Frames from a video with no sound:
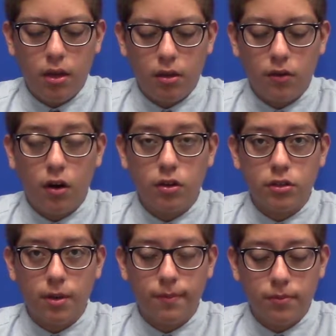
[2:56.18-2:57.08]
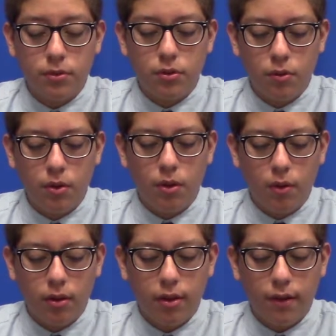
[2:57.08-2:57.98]
scholarship to
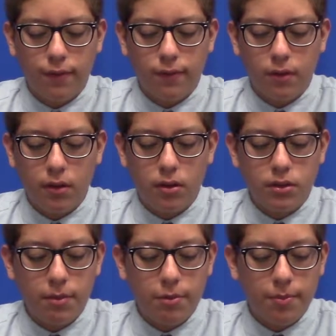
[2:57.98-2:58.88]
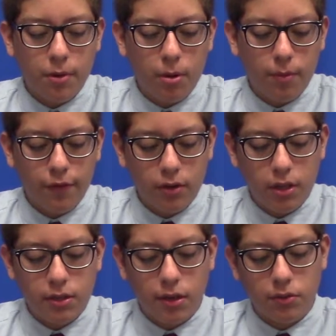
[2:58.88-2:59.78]
USF. See Ms. Perdomo for
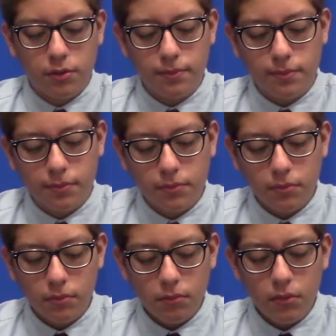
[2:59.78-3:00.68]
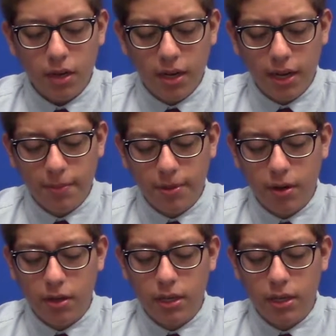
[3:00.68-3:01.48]
details. And last but not